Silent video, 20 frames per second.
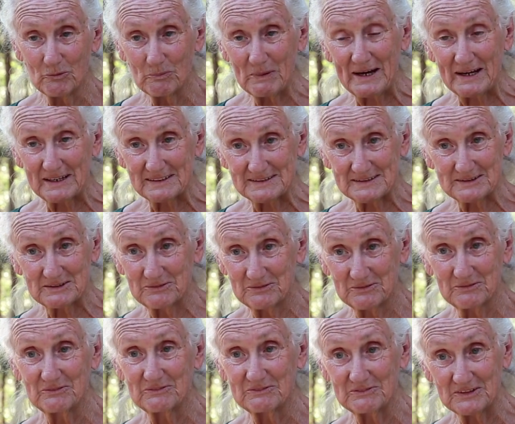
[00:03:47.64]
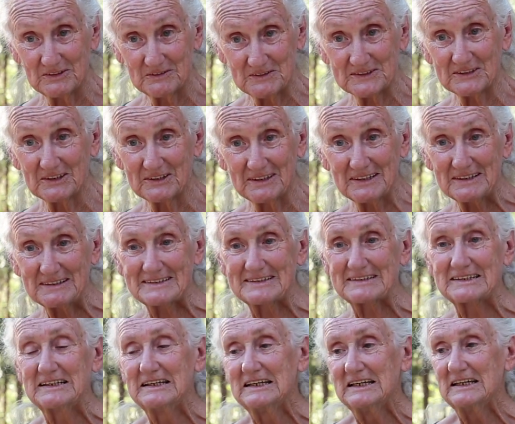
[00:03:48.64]
parts of science,
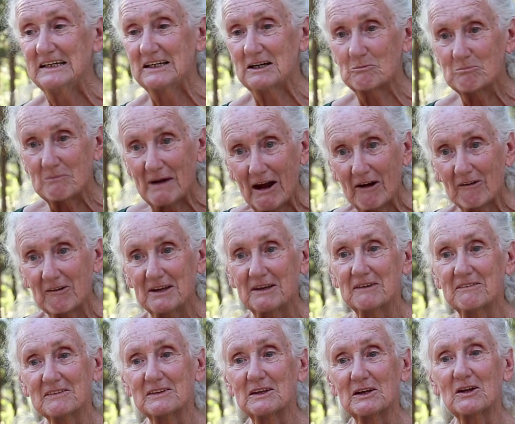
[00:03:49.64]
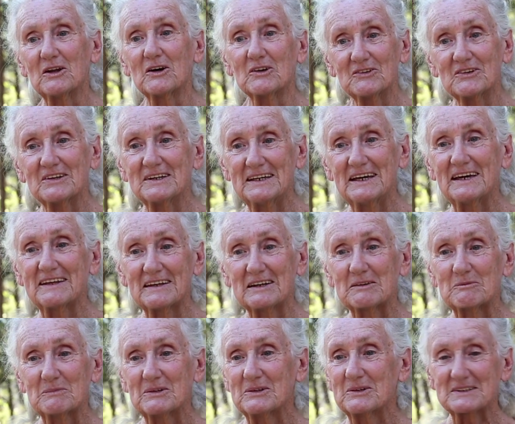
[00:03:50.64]
marrying the lot
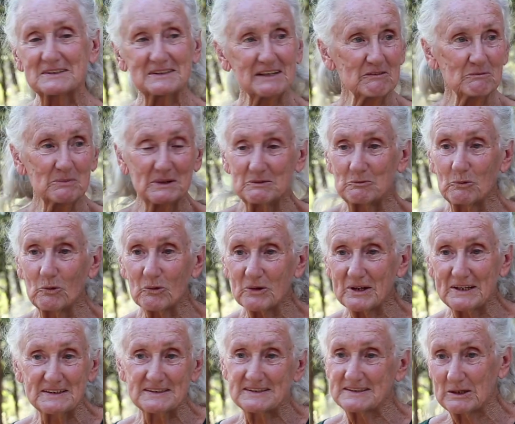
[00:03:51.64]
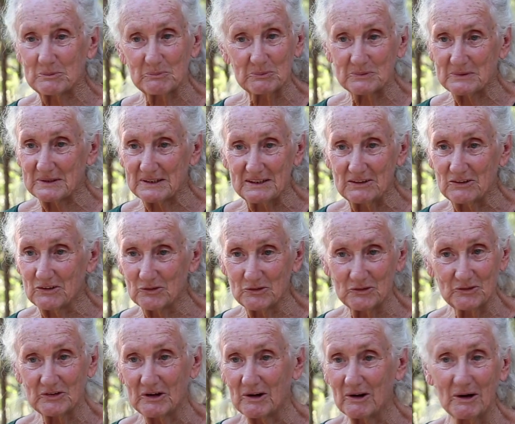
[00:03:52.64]
together, because they've been walking separately
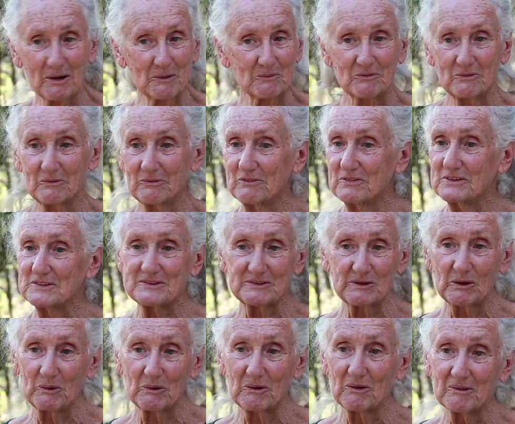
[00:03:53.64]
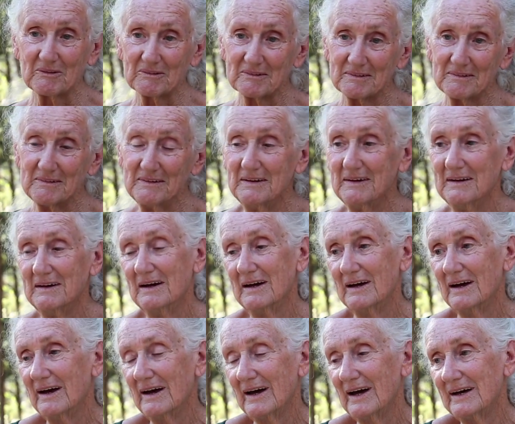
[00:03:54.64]
through time for so long,
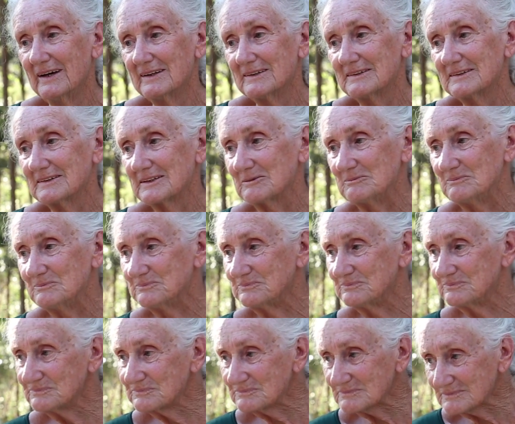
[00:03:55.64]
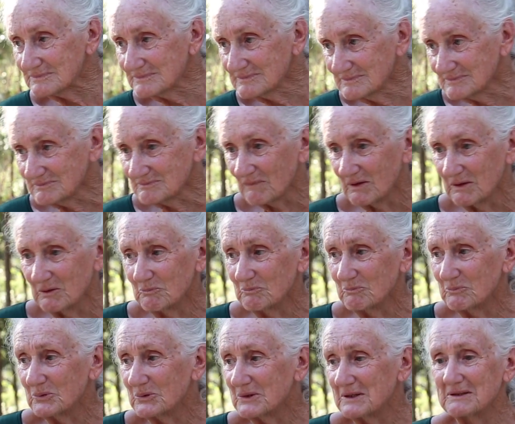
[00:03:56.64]
and
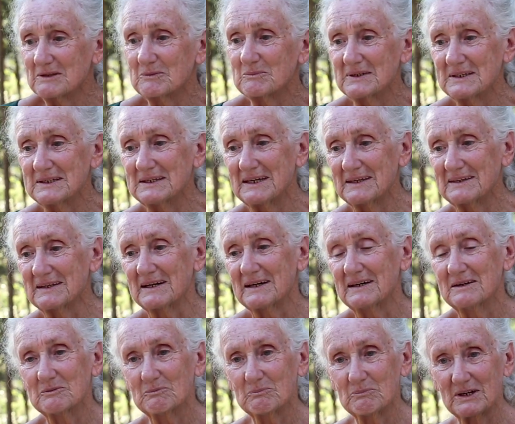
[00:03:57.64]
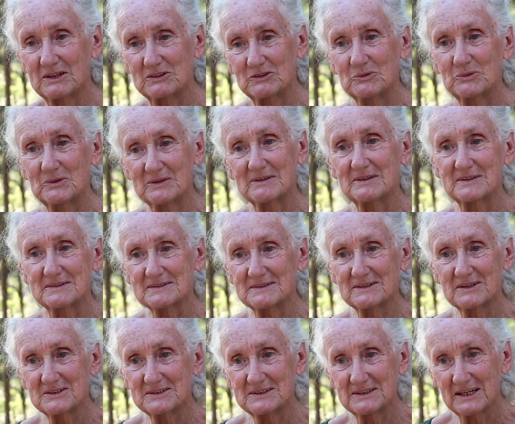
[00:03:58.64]
putting them together by doing the
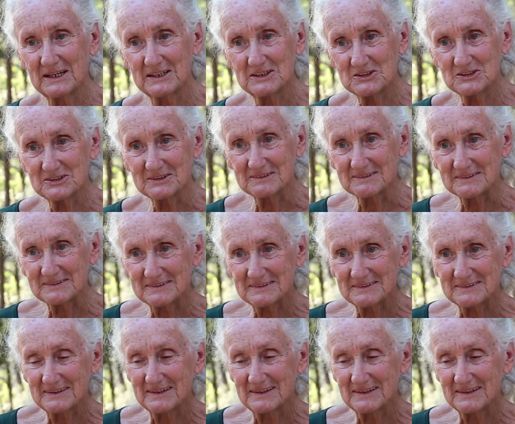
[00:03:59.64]
associations.